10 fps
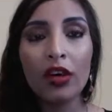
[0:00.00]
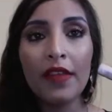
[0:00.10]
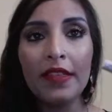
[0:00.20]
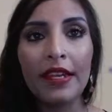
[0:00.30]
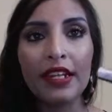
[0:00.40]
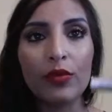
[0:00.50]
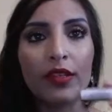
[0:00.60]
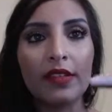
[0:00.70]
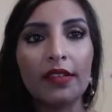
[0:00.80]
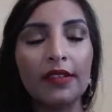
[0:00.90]
try the
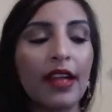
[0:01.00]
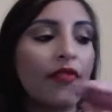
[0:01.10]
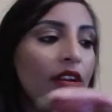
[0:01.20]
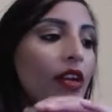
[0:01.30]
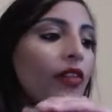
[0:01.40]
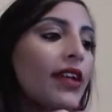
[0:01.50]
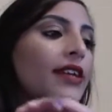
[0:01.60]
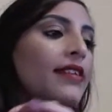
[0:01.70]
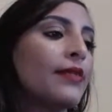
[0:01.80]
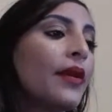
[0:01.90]
NYX ones because they're really
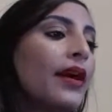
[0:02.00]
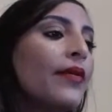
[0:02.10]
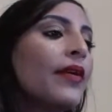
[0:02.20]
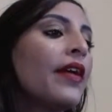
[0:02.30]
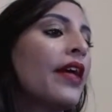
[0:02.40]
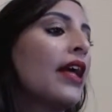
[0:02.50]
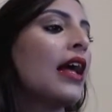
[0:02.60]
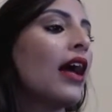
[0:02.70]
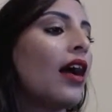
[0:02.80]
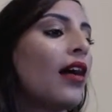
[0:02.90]
great as well.
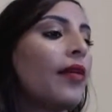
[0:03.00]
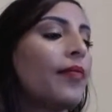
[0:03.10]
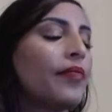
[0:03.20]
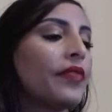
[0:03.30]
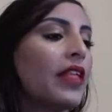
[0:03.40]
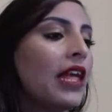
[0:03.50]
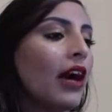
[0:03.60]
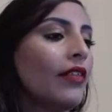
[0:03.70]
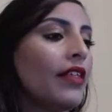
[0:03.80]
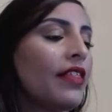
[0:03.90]
The
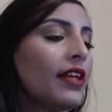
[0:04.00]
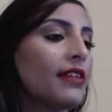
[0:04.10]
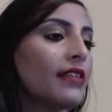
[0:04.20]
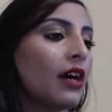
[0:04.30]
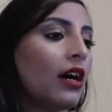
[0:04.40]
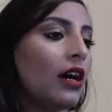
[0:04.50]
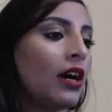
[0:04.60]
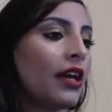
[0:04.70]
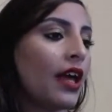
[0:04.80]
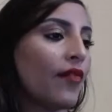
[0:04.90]
other things that
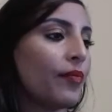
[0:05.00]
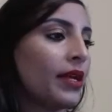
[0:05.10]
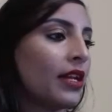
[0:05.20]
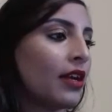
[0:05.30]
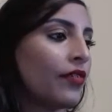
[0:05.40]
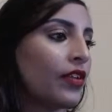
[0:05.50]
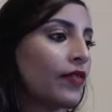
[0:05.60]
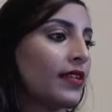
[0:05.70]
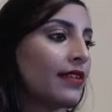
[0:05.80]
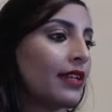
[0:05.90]
I have been
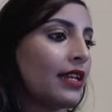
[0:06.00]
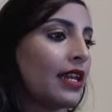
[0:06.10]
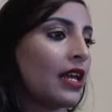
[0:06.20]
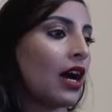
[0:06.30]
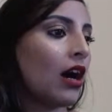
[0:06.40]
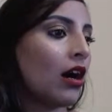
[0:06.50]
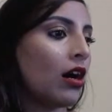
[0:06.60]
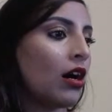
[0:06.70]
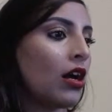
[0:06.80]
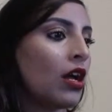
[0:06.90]
loving recently
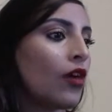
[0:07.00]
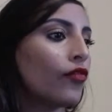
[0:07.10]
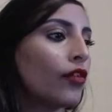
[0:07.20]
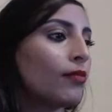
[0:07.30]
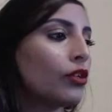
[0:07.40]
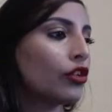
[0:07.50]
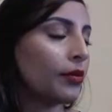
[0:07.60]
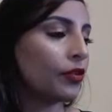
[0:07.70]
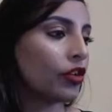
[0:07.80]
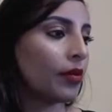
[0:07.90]
are from
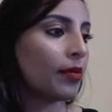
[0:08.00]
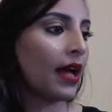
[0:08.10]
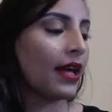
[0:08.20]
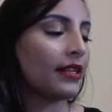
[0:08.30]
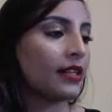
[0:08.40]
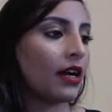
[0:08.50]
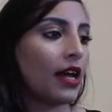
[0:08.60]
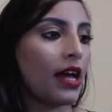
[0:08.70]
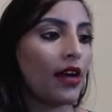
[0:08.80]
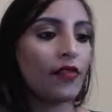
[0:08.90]
Topshop, and
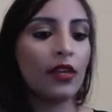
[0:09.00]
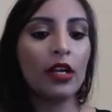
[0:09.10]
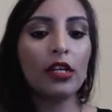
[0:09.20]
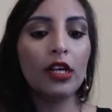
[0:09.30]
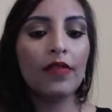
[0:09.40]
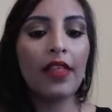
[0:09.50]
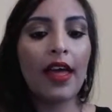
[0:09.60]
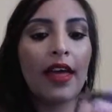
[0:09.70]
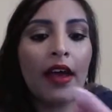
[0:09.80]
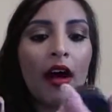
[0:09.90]
I have
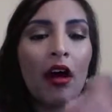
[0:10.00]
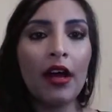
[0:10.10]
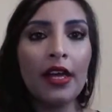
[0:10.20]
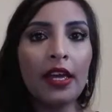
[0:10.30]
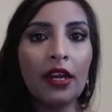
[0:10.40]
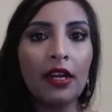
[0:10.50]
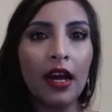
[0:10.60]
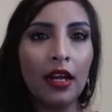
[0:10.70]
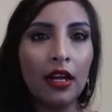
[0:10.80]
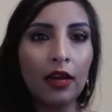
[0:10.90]
their eye
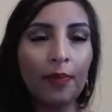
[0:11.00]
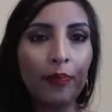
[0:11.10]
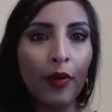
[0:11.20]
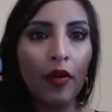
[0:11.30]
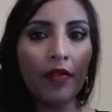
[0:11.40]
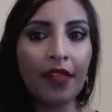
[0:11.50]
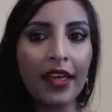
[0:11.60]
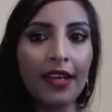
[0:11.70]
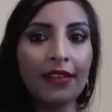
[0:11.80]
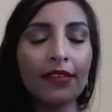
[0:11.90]
colour pop
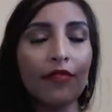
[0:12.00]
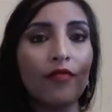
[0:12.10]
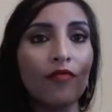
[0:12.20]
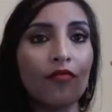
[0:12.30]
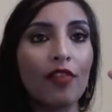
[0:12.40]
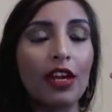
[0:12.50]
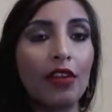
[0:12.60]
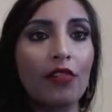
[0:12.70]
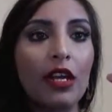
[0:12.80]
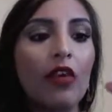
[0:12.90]
things.
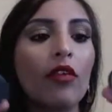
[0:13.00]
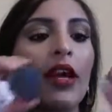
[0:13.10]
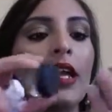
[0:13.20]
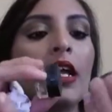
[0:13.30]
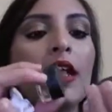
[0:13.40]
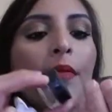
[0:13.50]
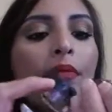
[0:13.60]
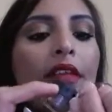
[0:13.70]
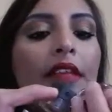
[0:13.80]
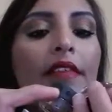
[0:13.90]
Really, really great.
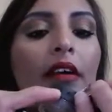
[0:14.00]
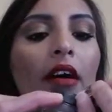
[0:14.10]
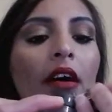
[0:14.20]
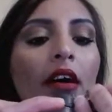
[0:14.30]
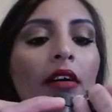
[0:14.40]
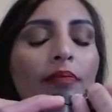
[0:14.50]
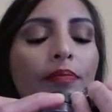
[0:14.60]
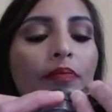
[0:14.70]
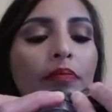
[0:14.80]
These are